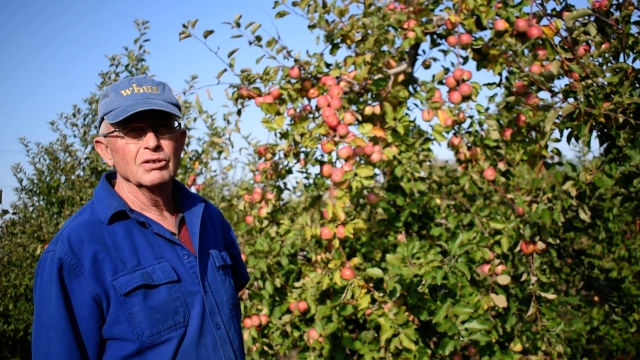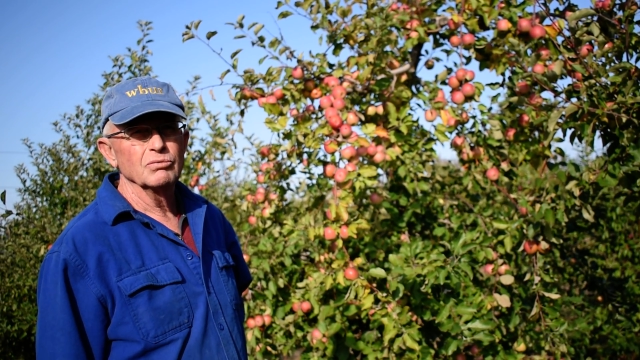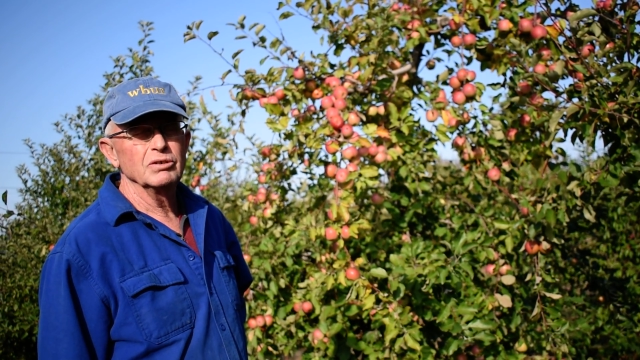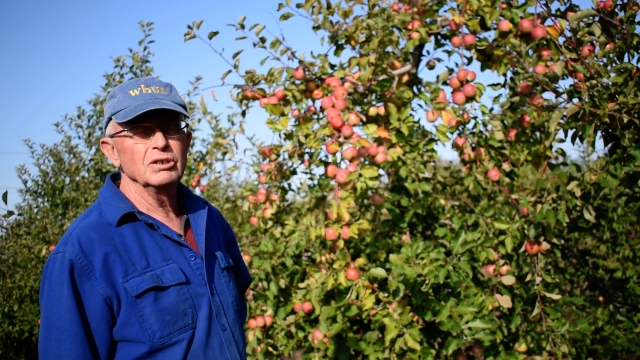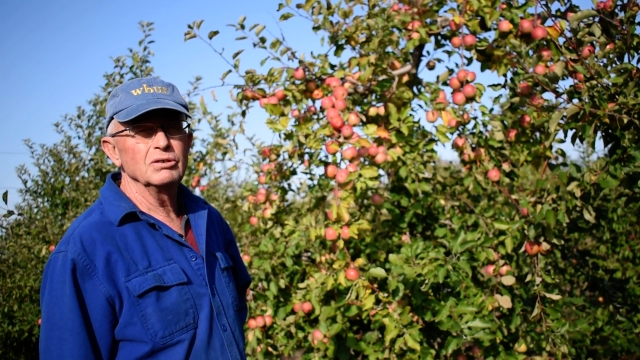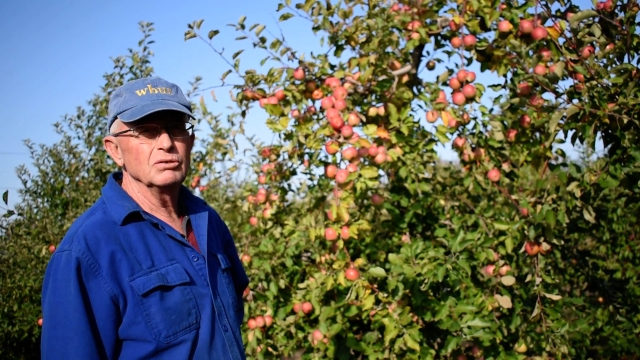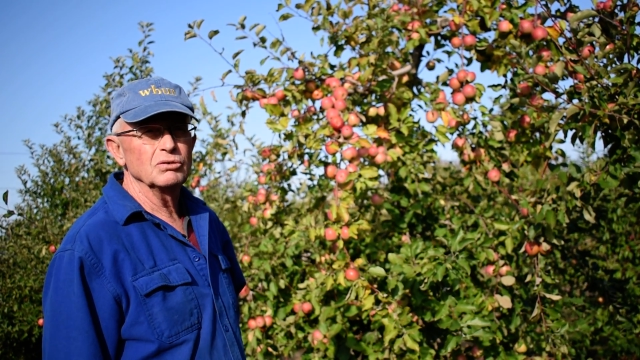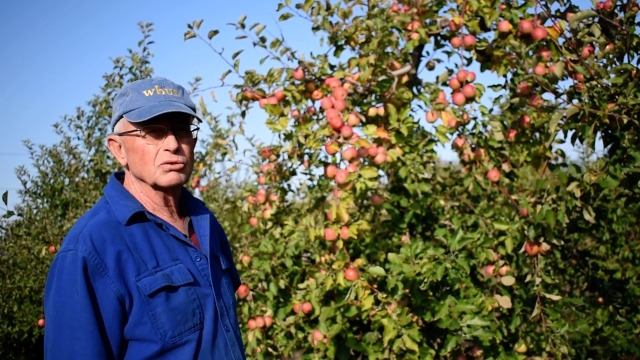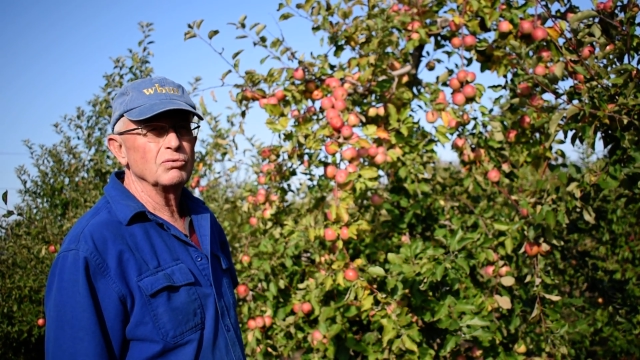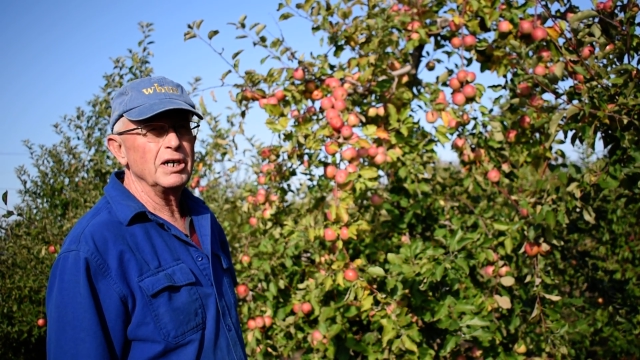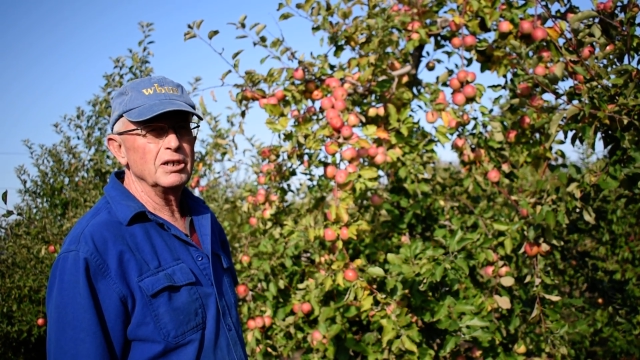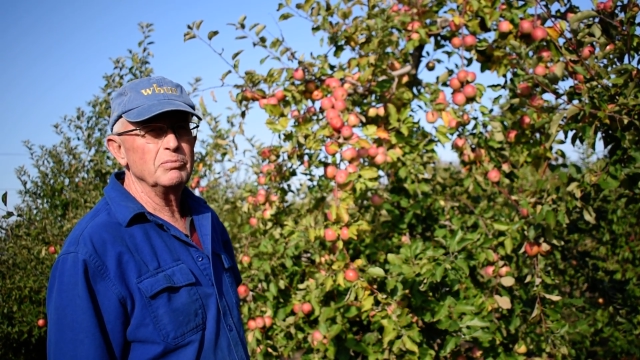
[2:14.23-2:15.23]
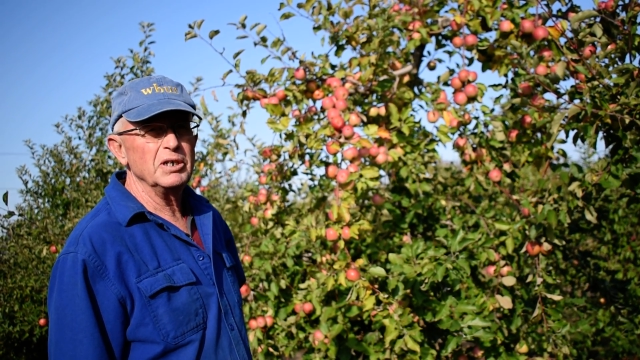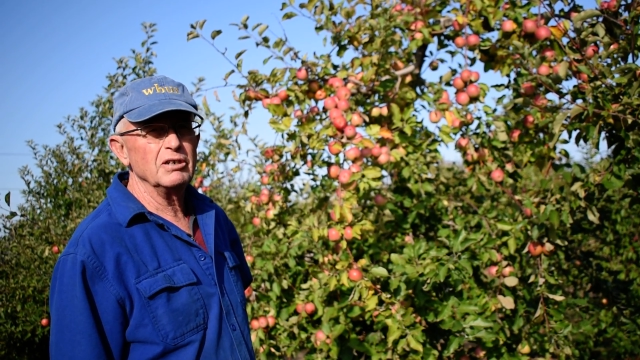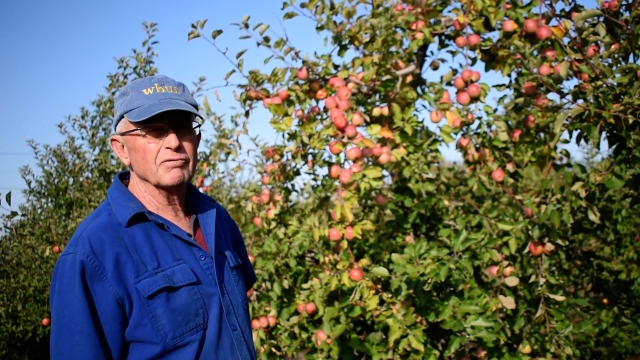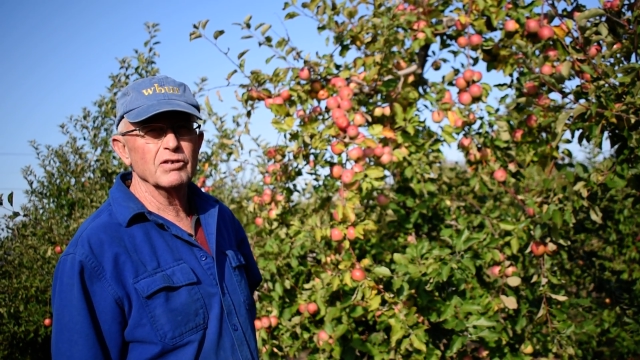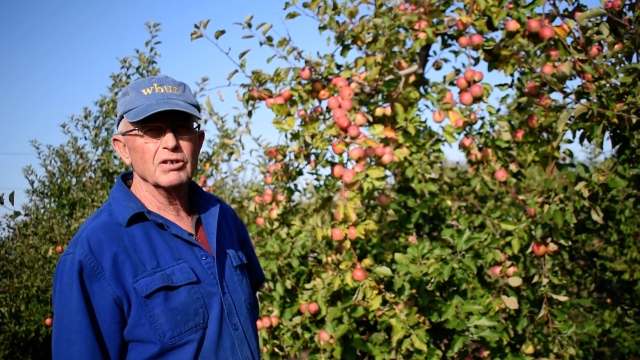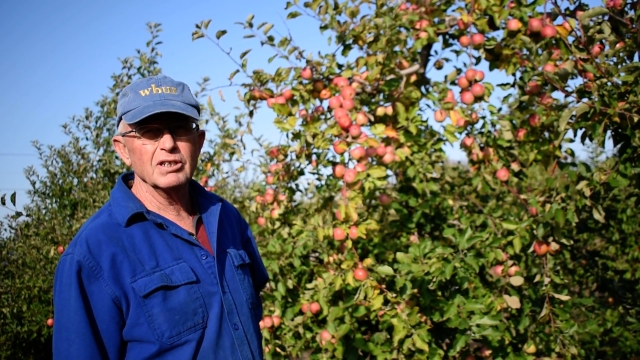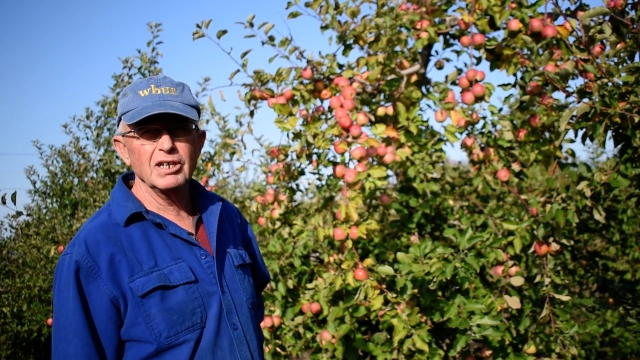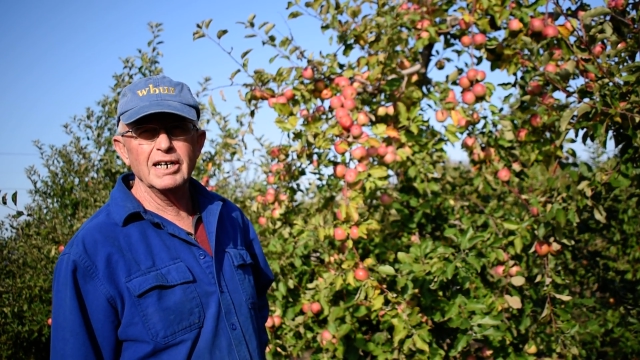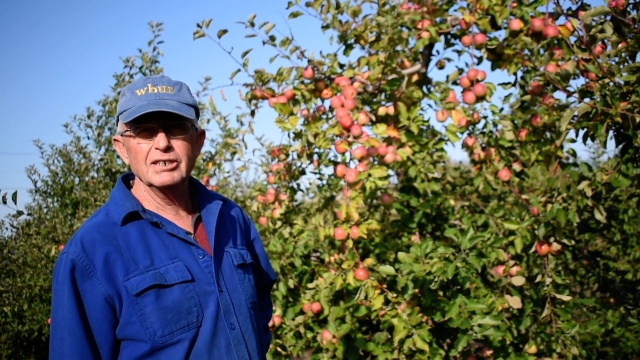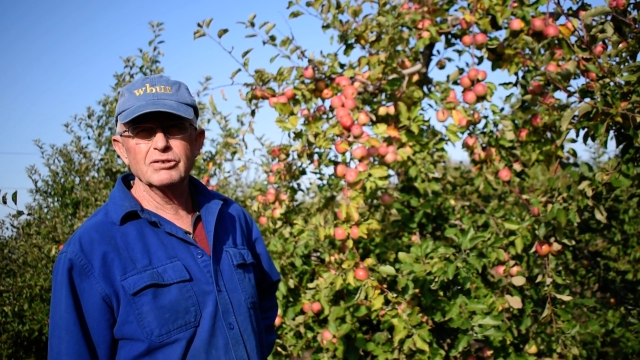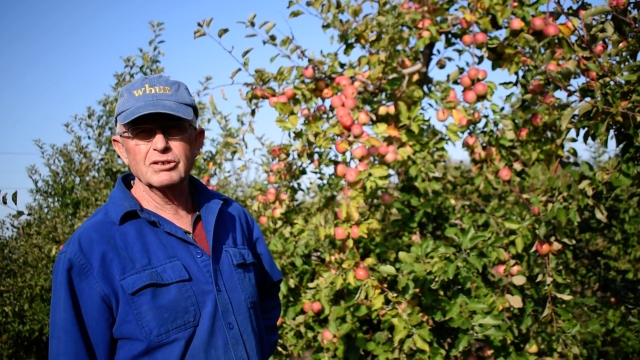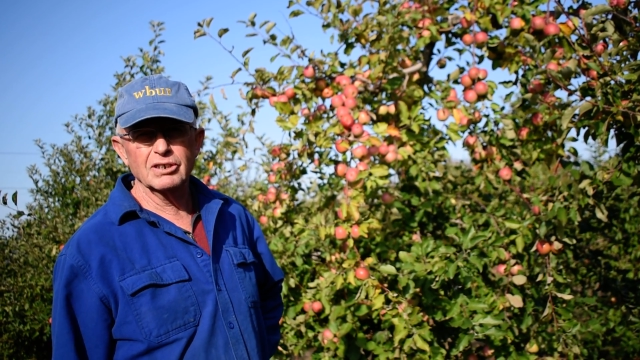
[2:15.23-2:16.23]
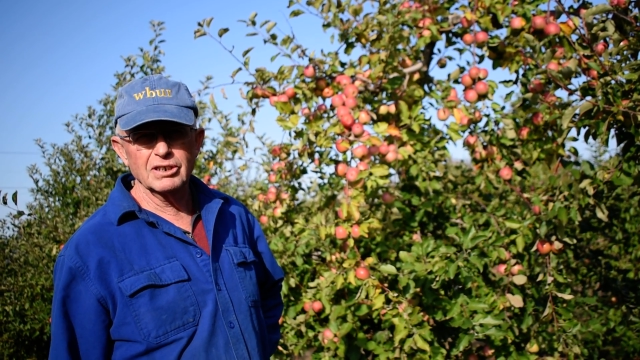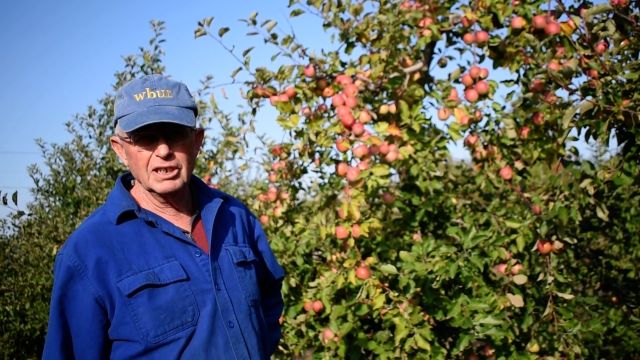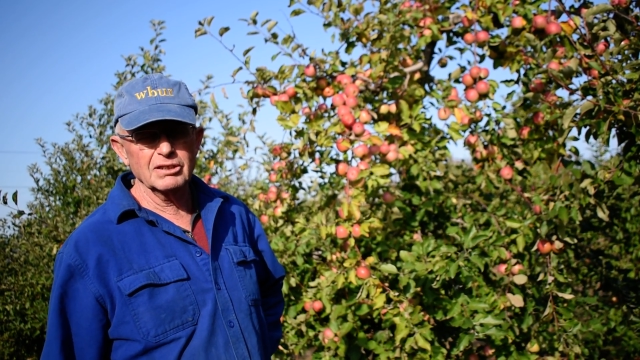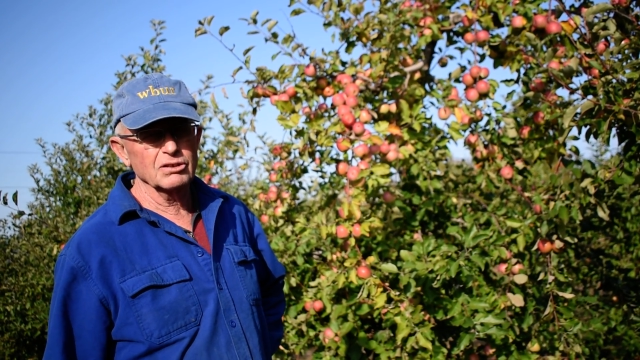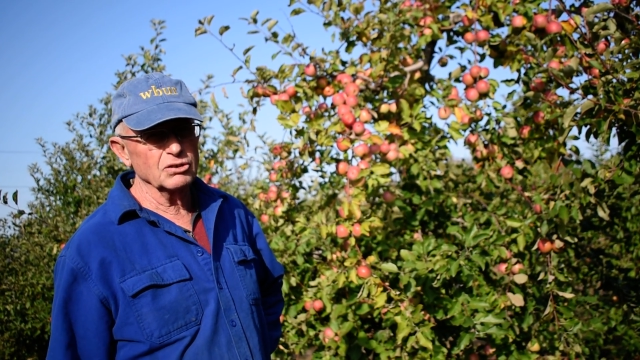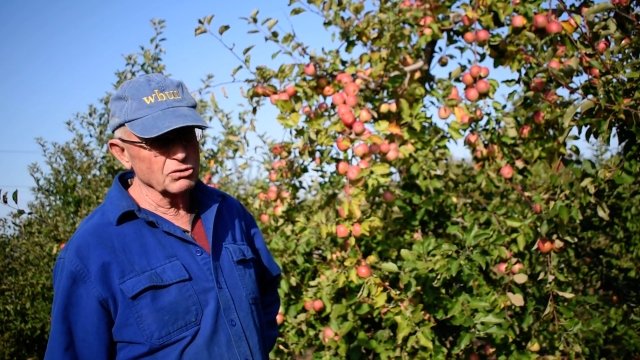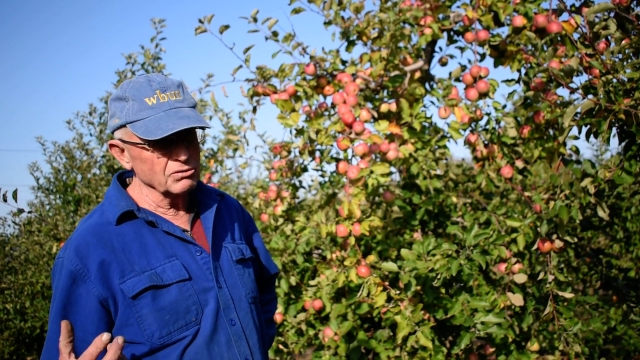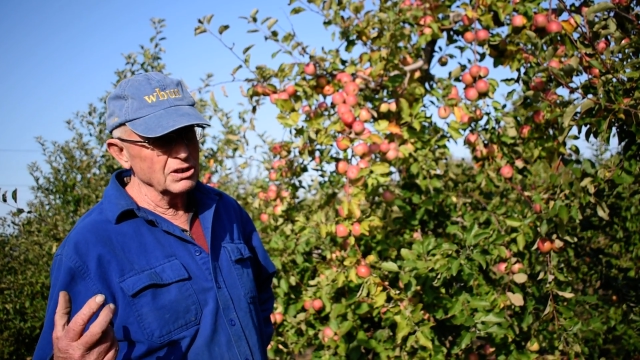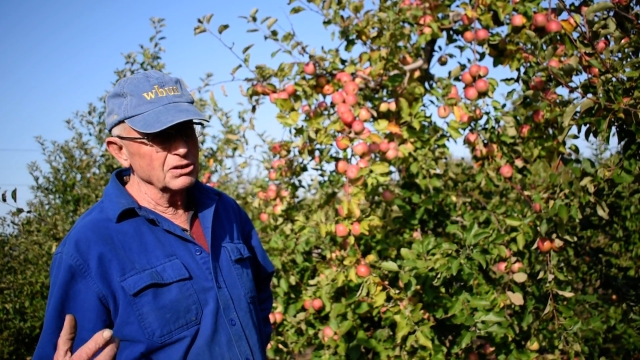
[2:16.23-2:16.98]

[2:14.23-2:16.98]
We use quite a bit of fertilizer to get the tree